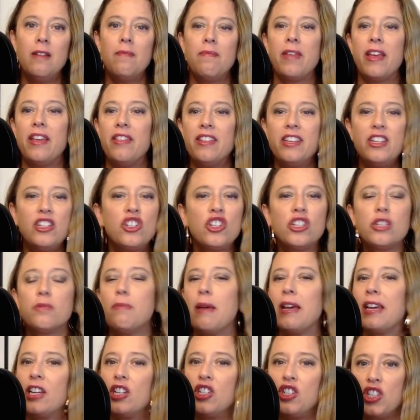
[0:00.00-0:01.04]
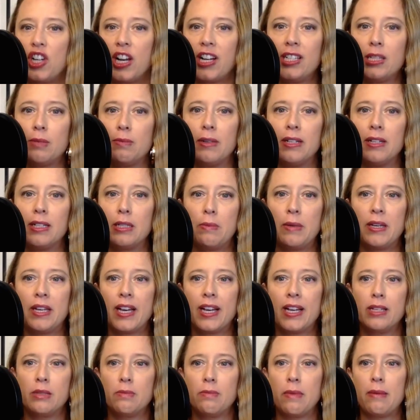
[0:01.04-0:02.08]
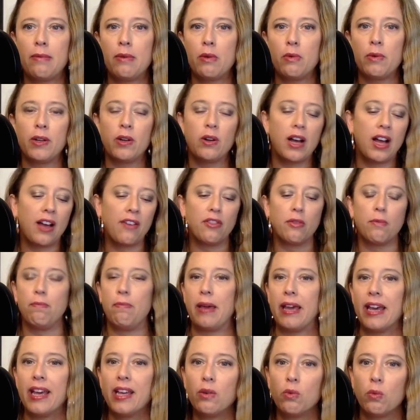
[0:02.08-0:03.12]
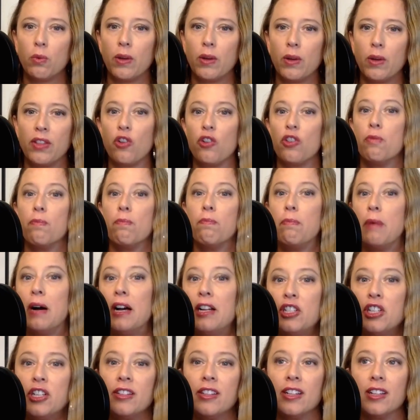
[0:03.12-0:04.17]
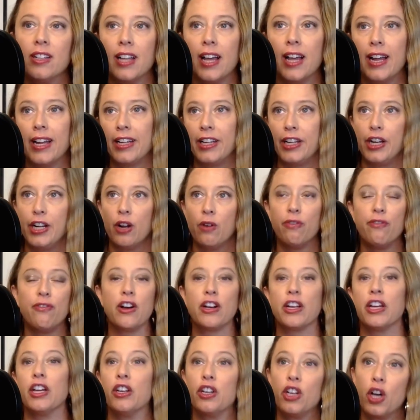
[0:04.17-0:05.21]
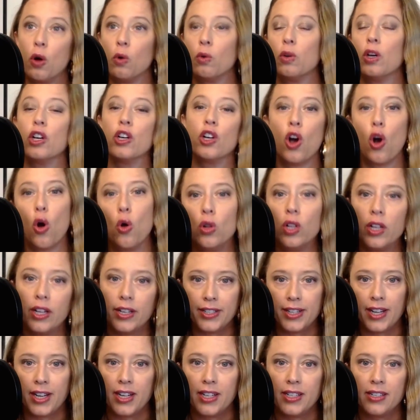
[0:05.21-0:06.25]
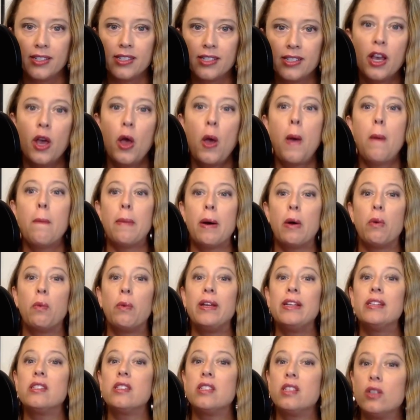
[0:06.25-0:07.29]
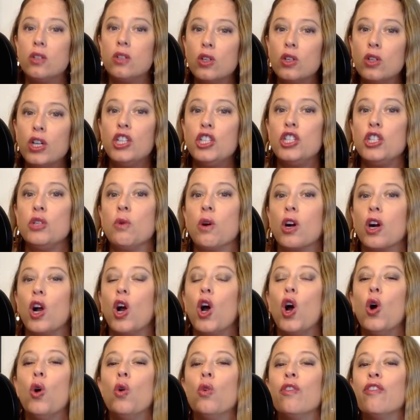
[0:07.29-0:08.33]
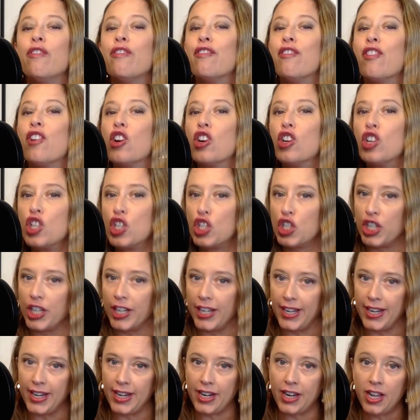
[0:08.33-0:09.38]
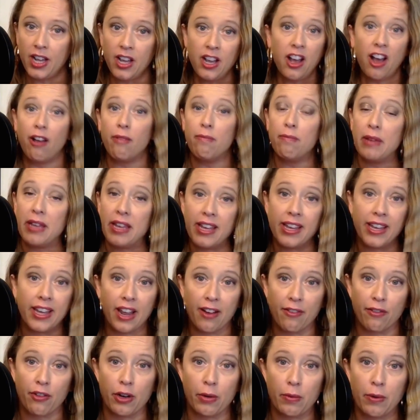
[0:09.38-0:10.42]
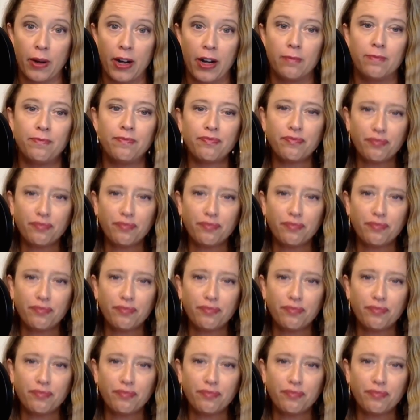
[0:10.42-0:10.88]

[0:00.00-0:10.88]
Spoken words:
and then just make adjustments because maybe we don't have the bandwidth or the budget that like, fucking Coca-Cola does, but we still can do our own version of being everywhere.